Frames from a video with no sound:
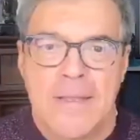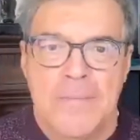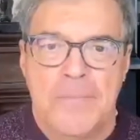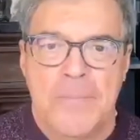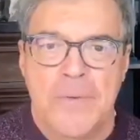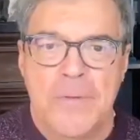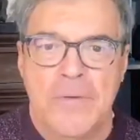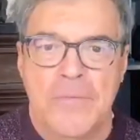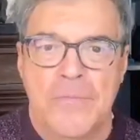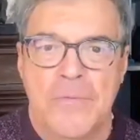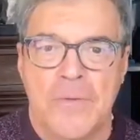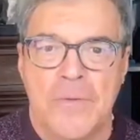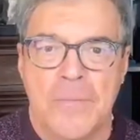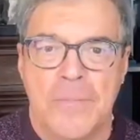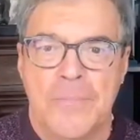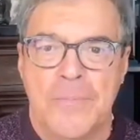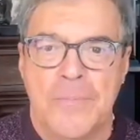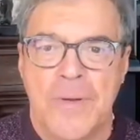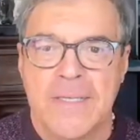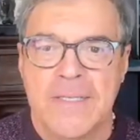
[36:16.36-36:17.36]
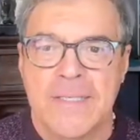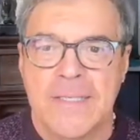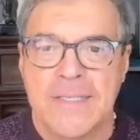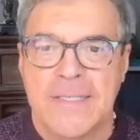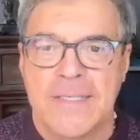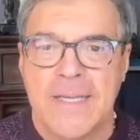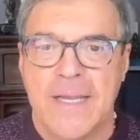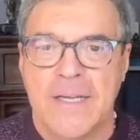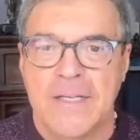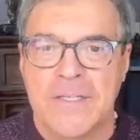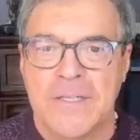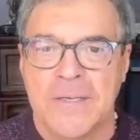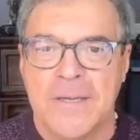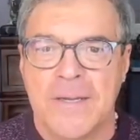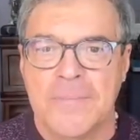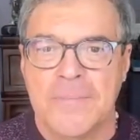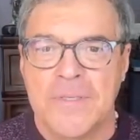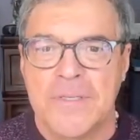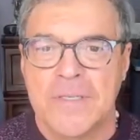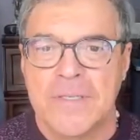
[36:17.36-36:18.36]
beautiful
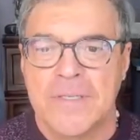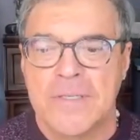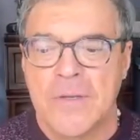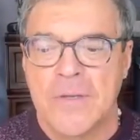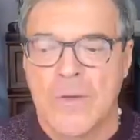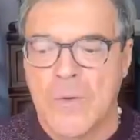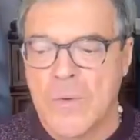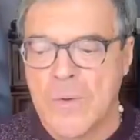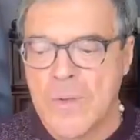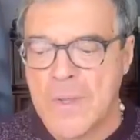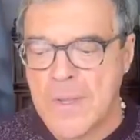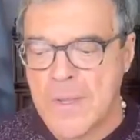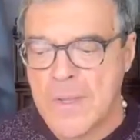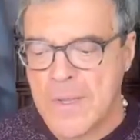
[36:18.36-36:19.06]
presentation. I'm just so